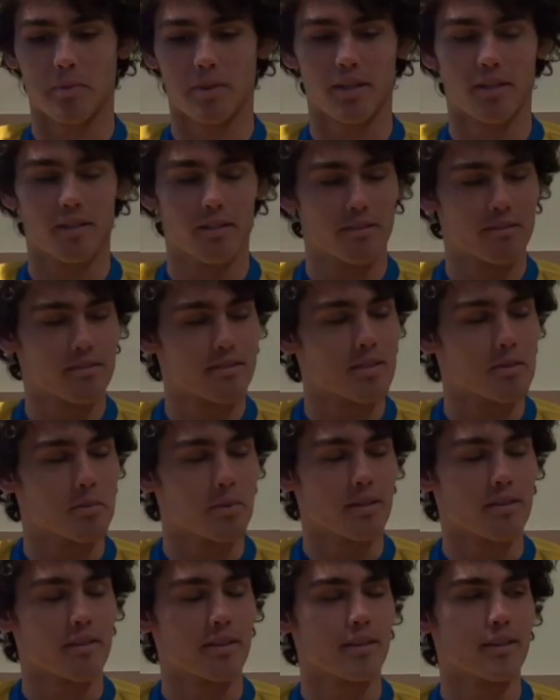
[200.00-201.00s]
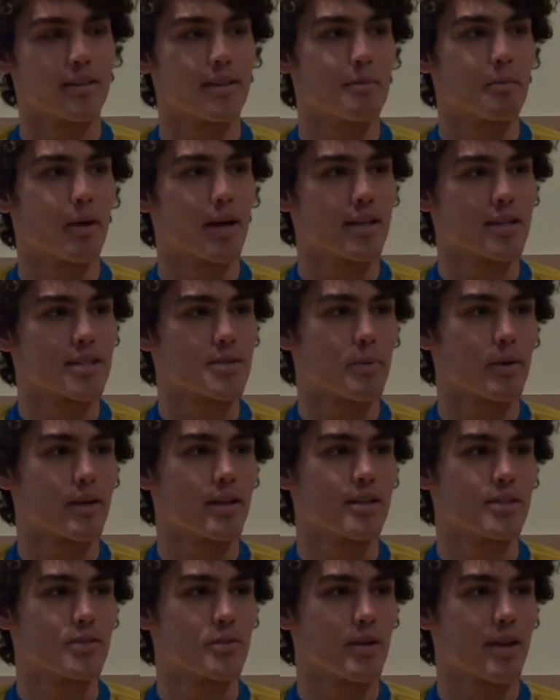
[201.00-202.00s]
to be to be thinking that my
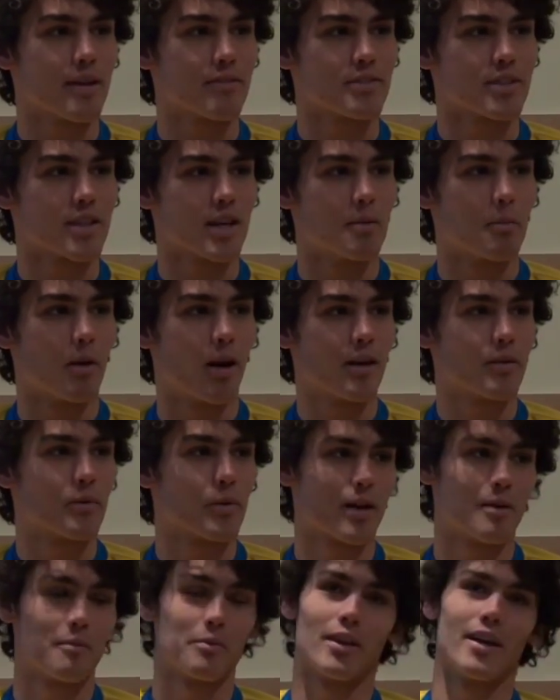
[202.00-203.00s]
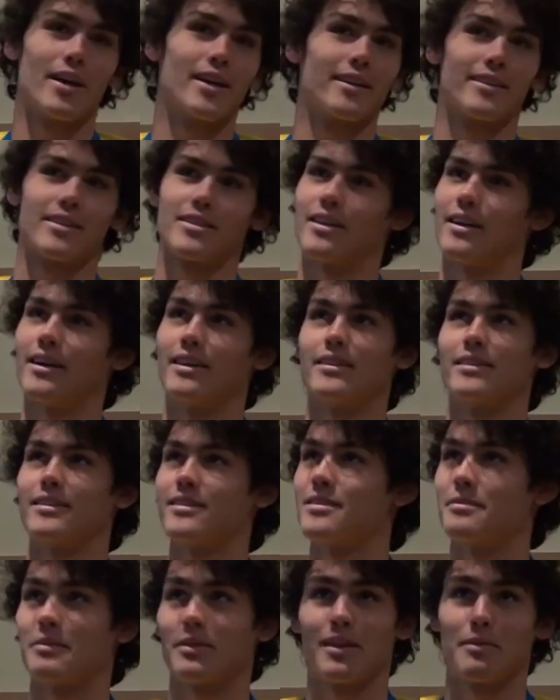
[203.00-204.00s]
experience would have to come on when I'm playing
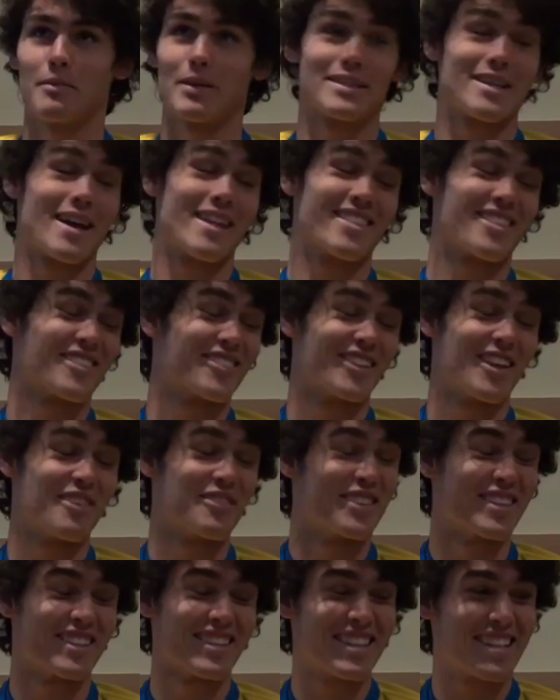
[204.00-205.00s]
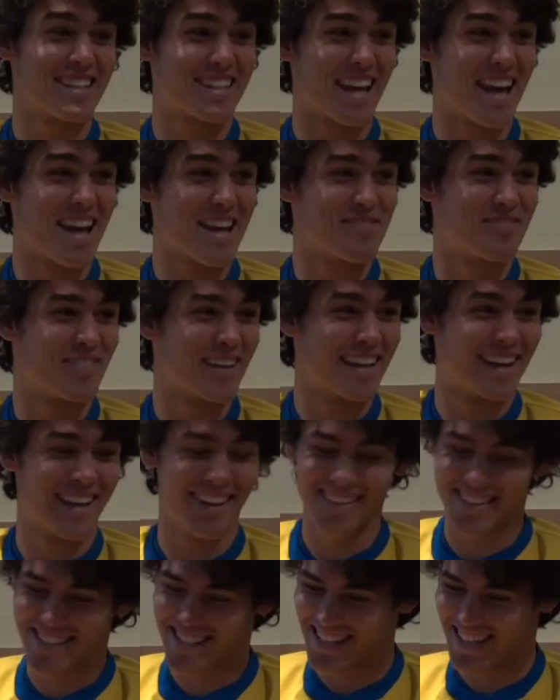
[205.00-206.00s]
something like my tenth or eleventh league game. You
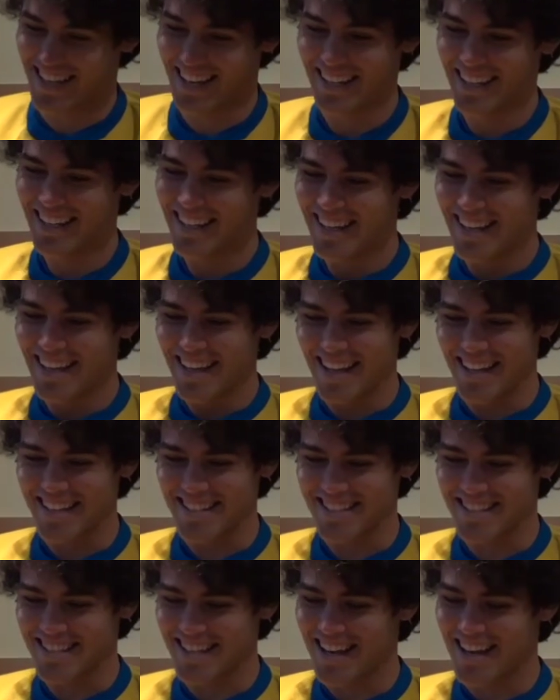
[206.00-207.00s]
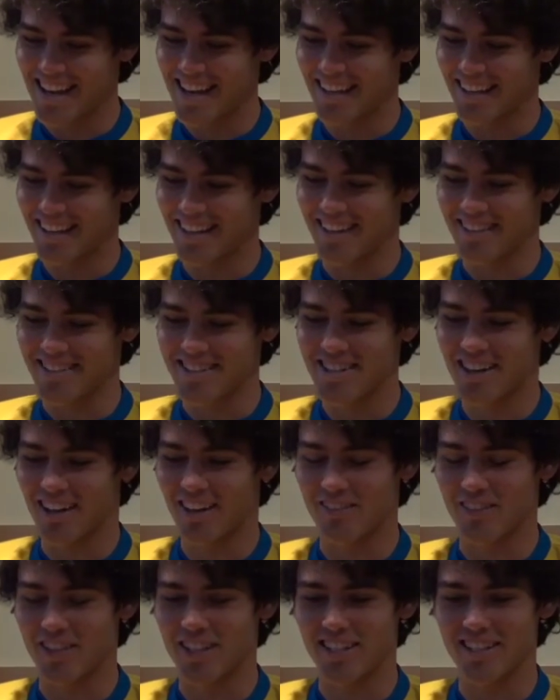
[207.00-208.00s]
know, it's uh, it's uh, you know it's
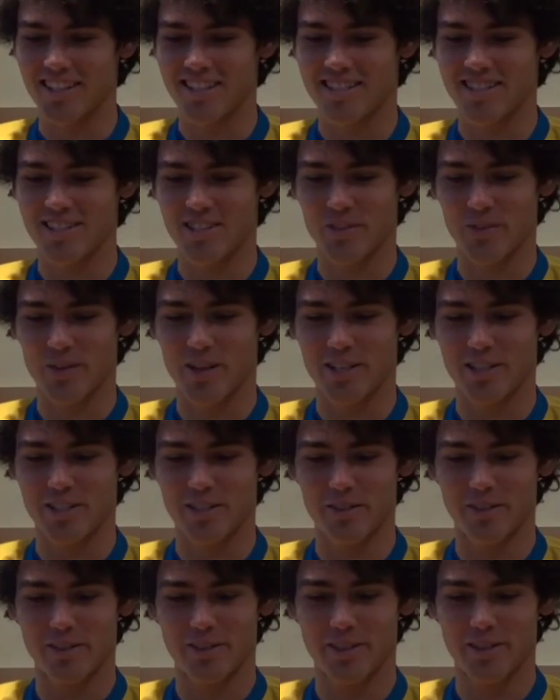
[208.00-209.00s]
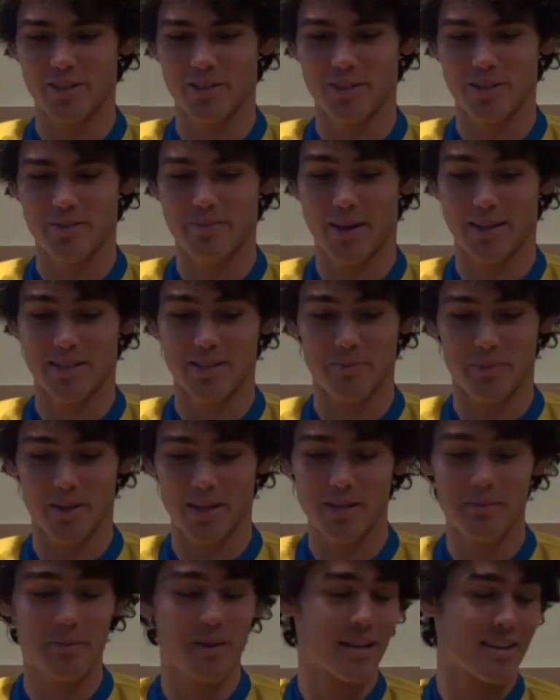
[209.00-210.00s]
not really a situation you, you expect to
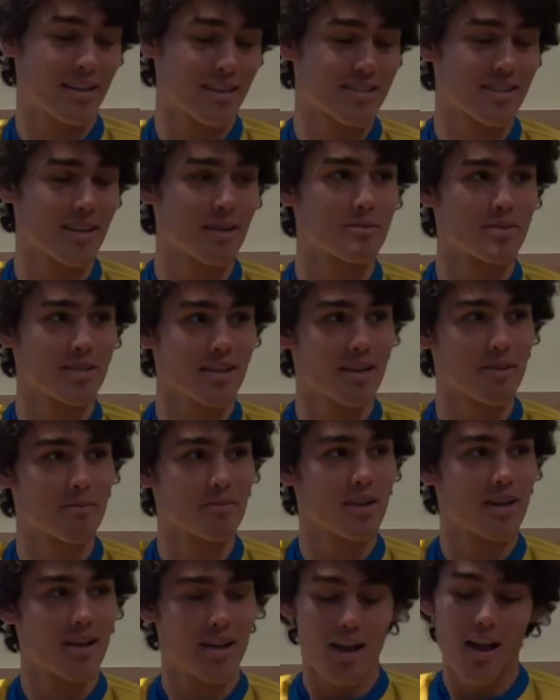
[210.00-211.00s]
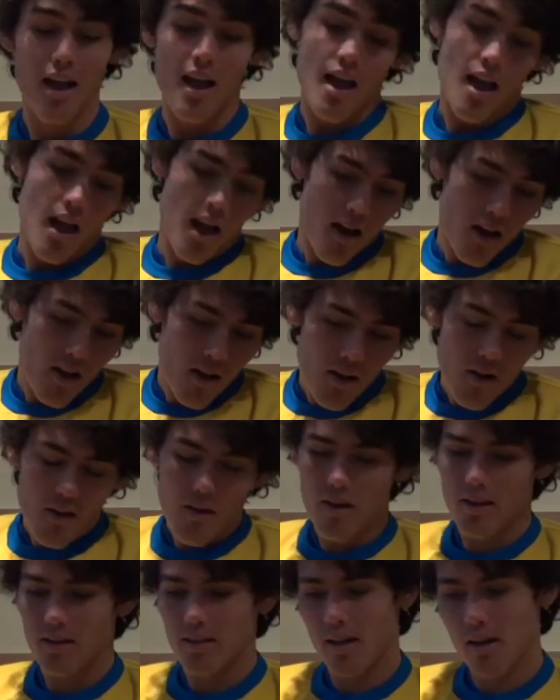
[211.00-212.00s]
be in. Do you feel like a youngster time. yourself, or do you feel
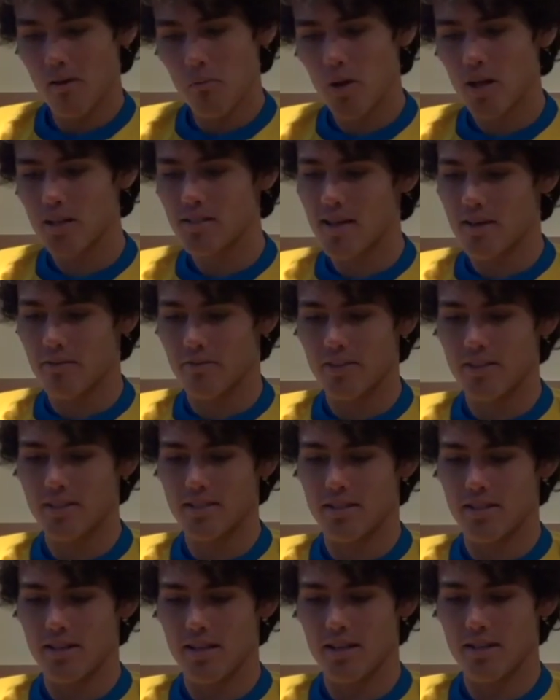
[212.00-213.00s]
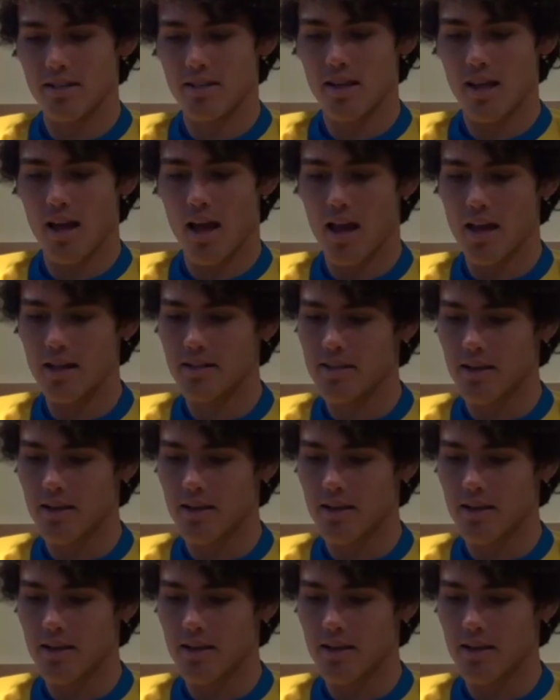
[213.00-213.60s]
um, you know that's, well, that's seniors to those died?